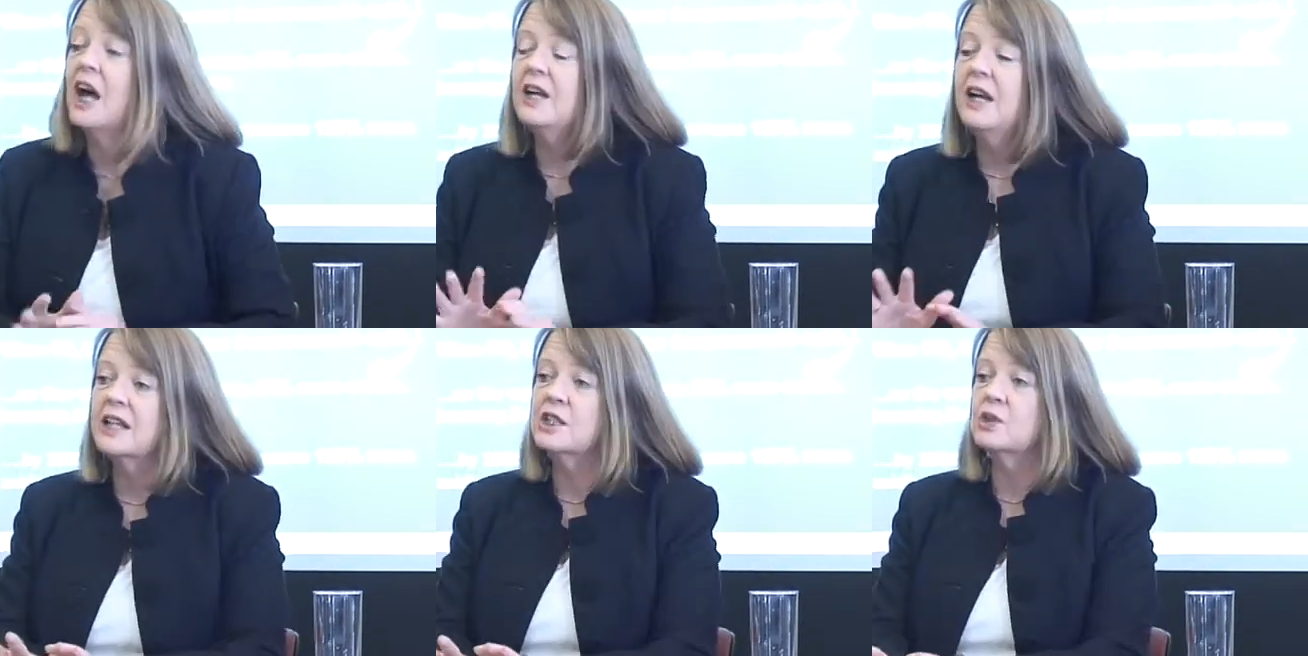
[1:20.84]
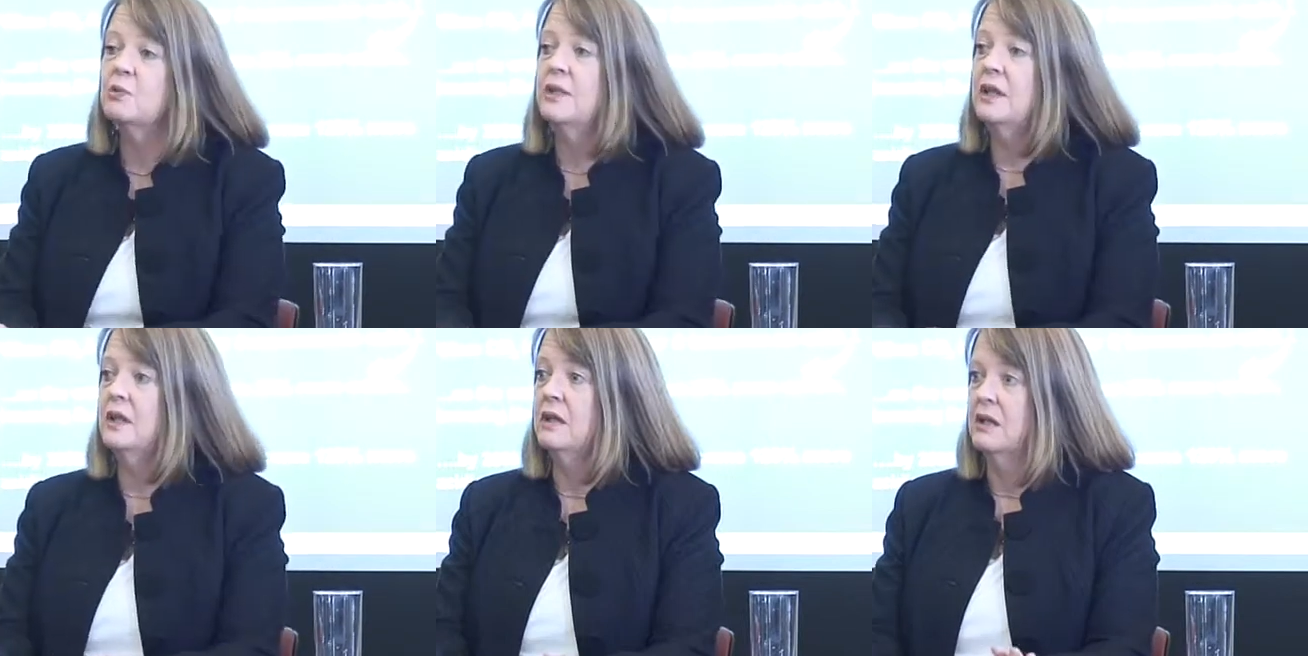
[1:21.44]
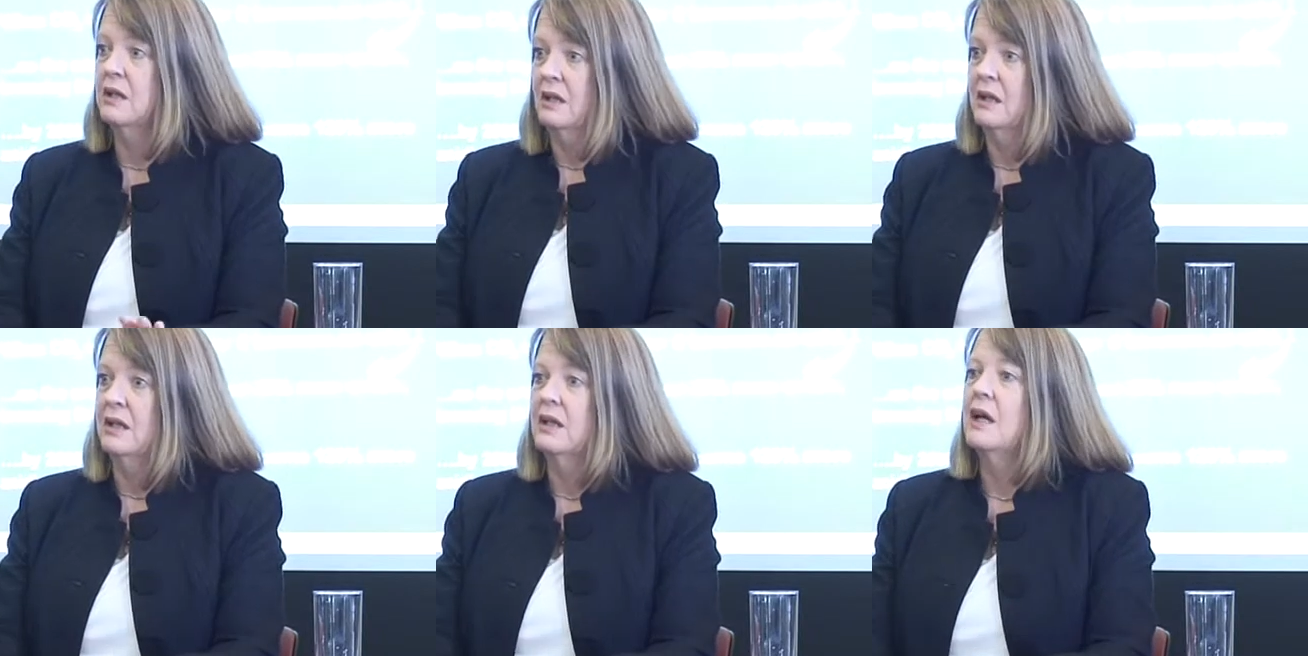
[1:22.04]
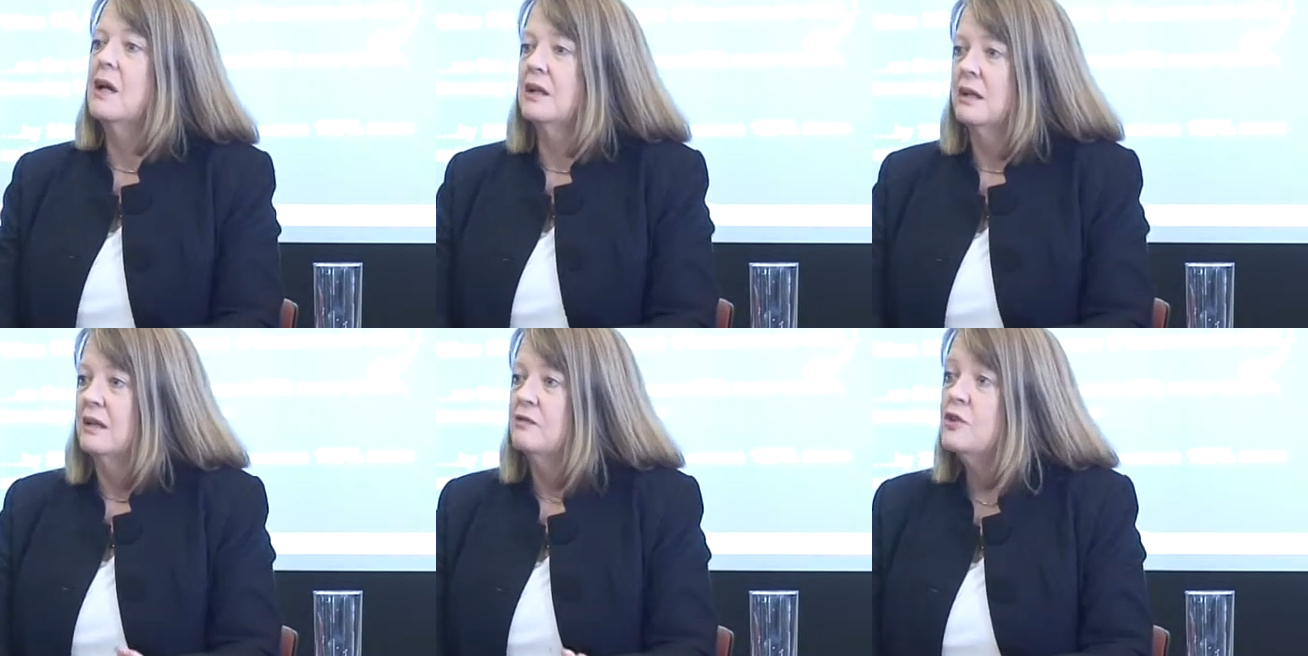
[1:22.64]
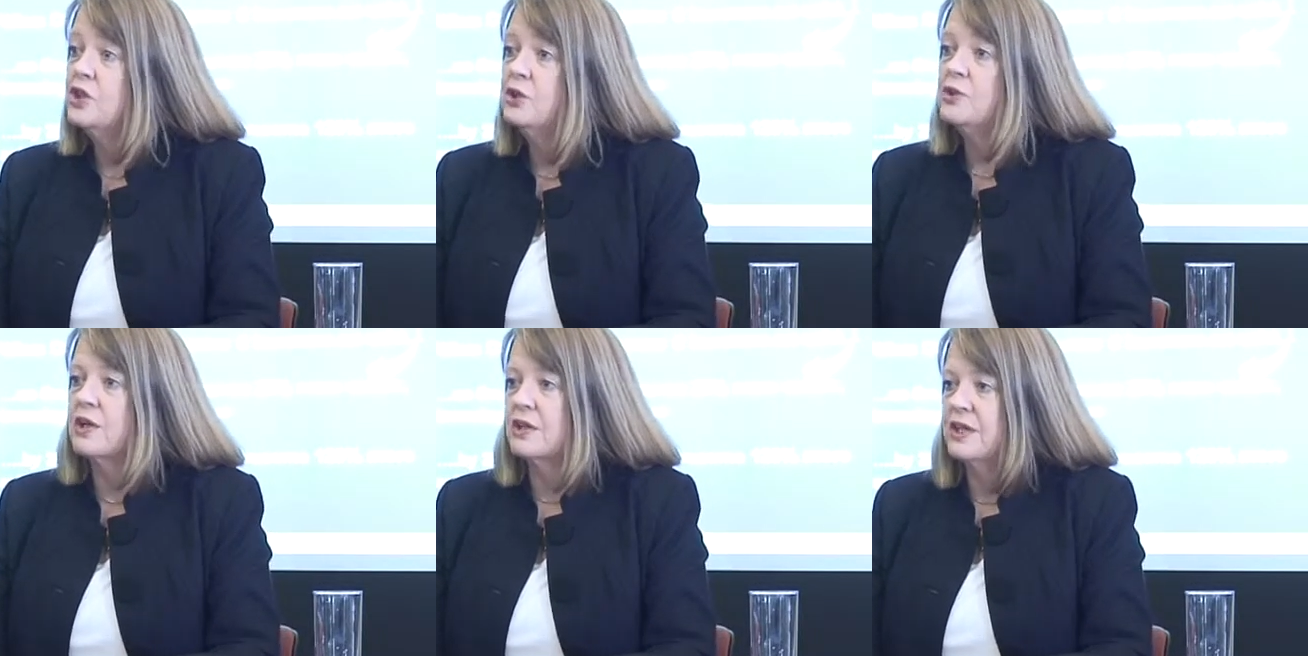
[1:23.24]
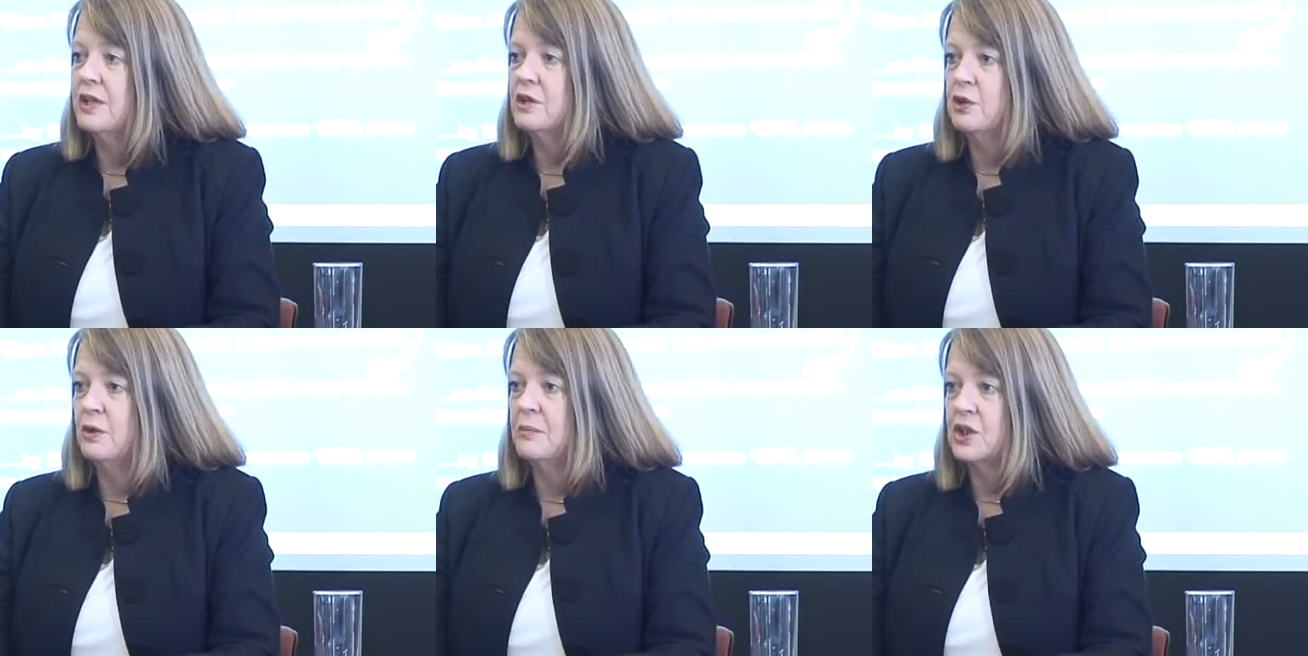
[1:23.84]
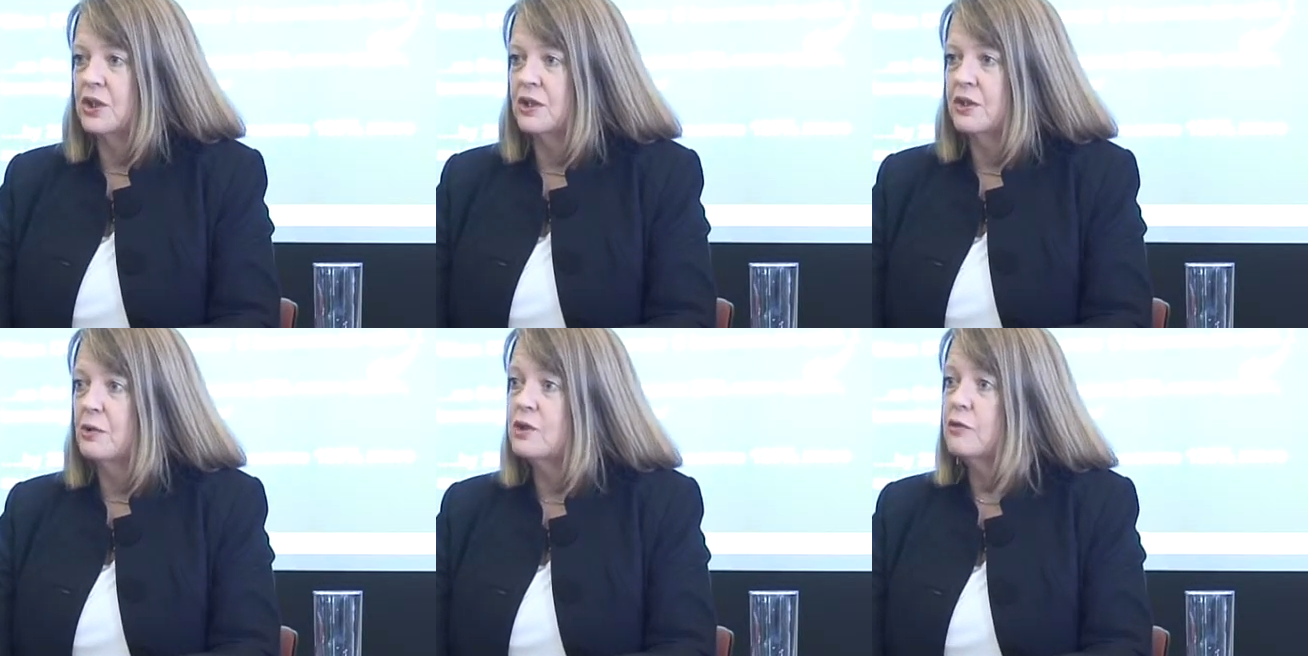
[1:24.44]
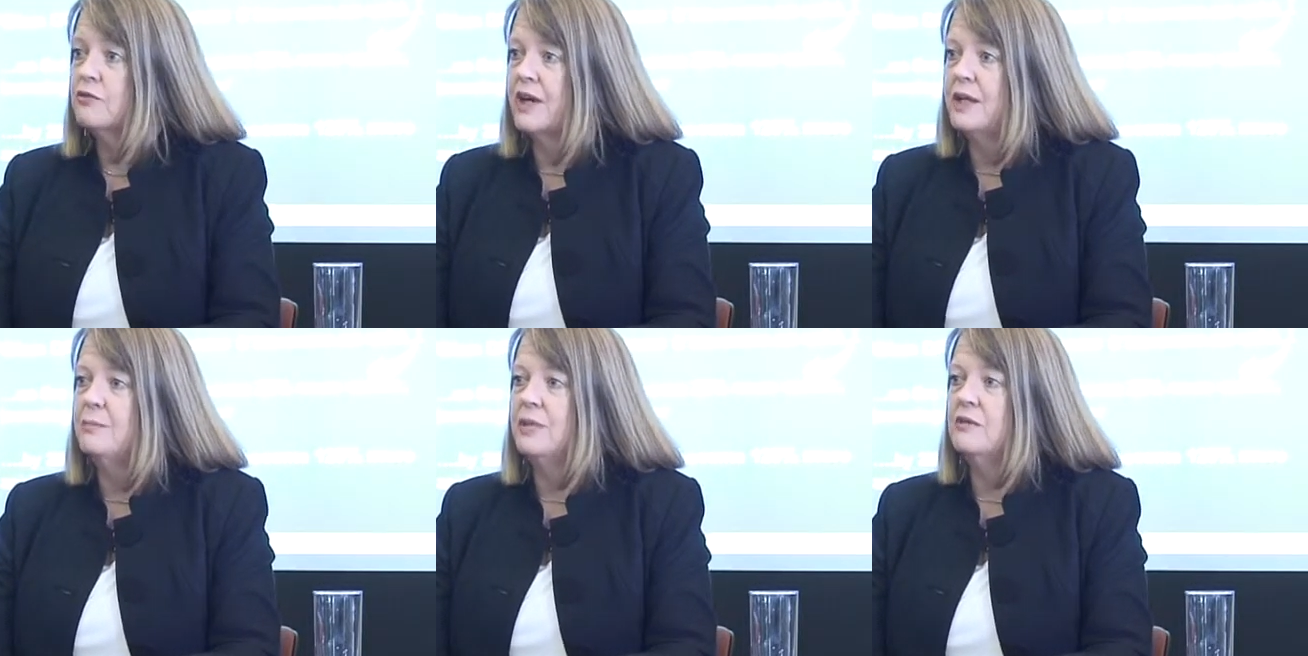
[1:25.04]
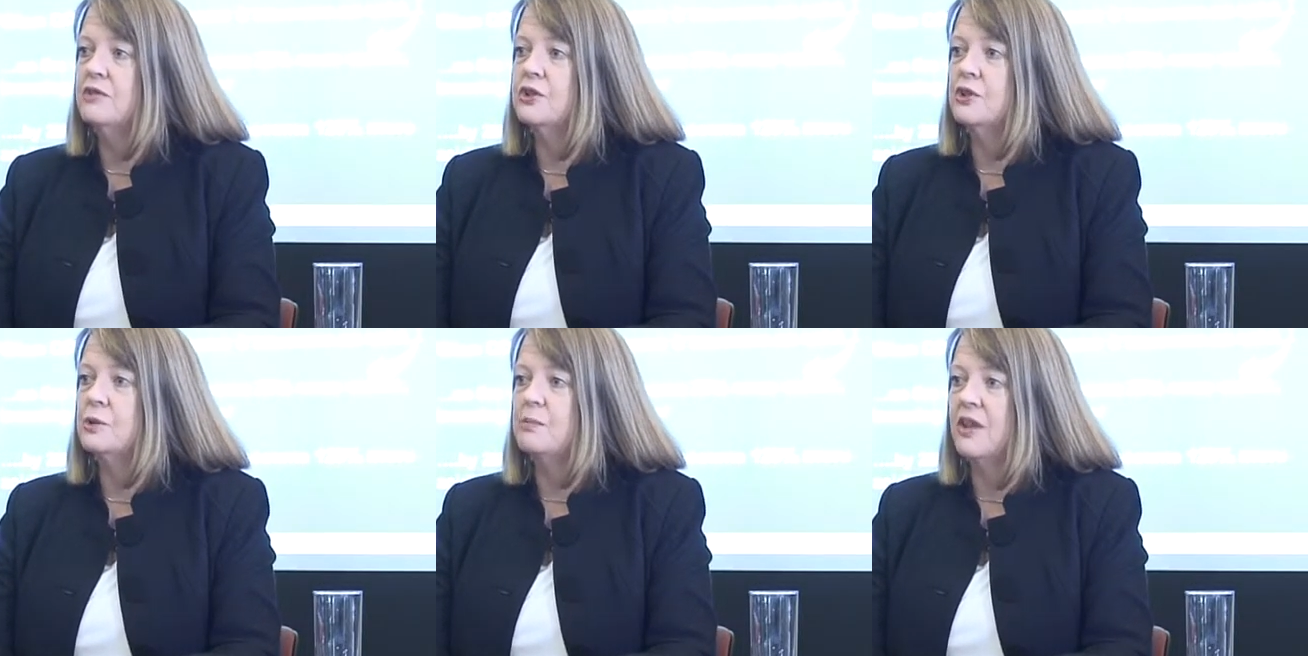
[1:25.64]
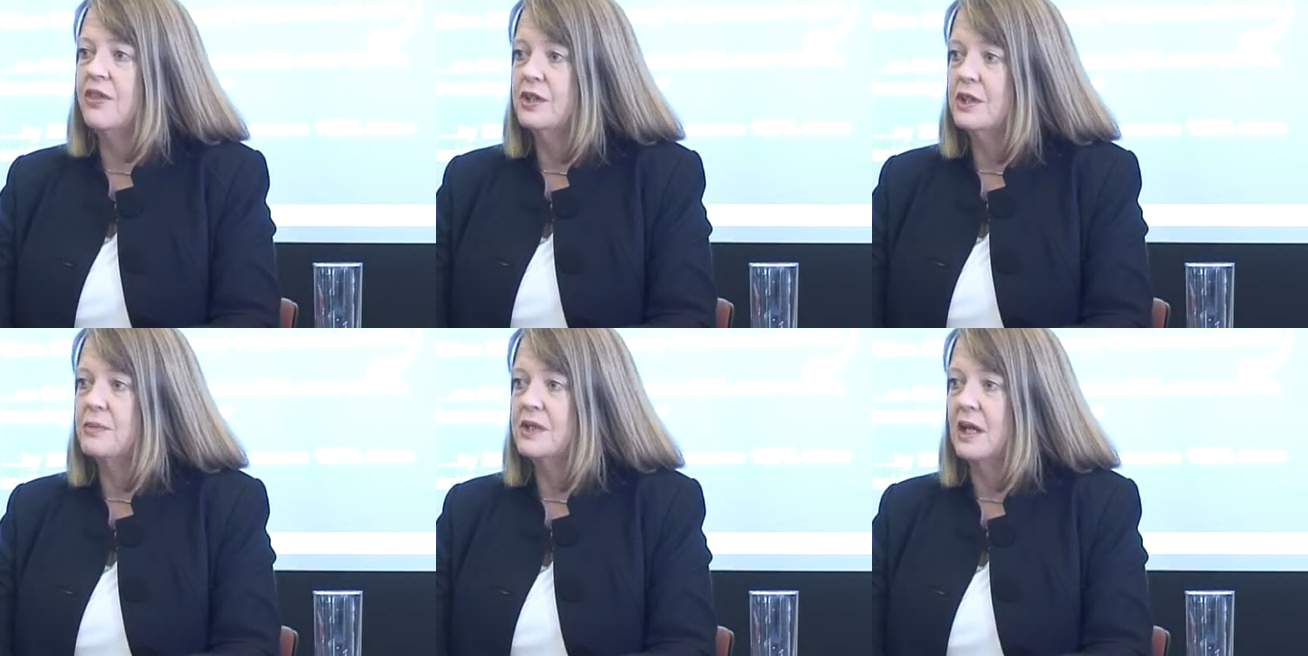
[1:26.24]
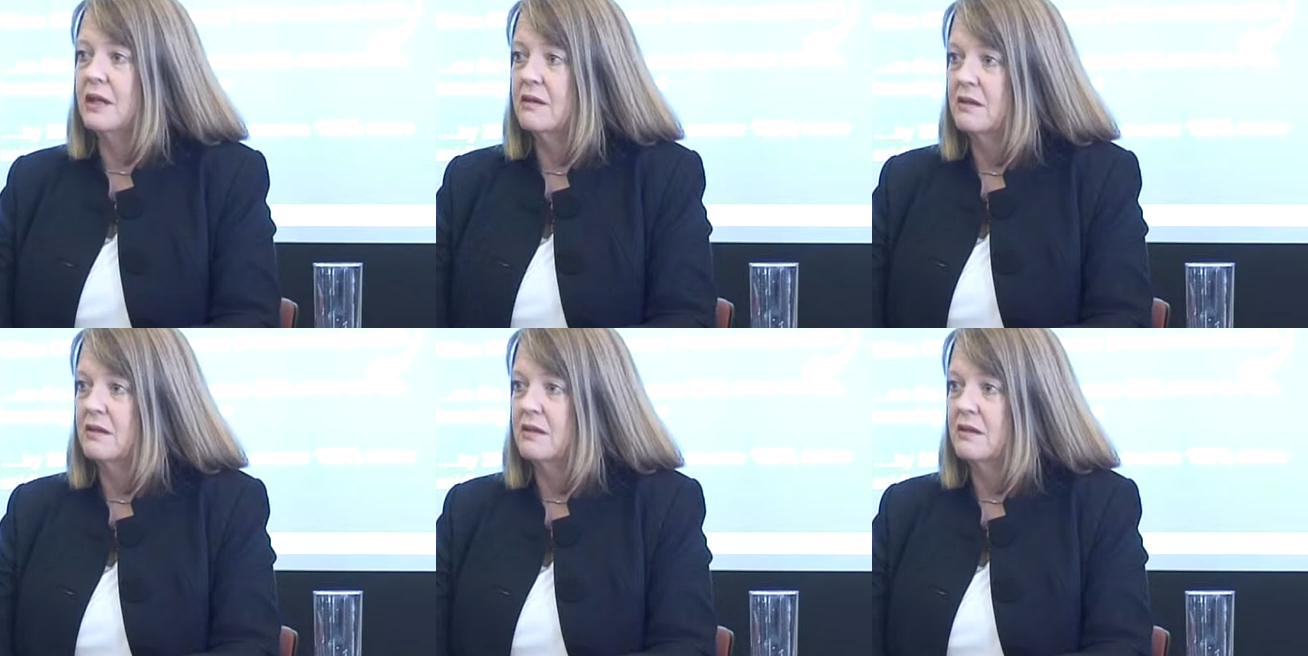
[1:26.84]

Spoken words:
unless we reduce our CO2 emissions. So it's already been reduced by 30%.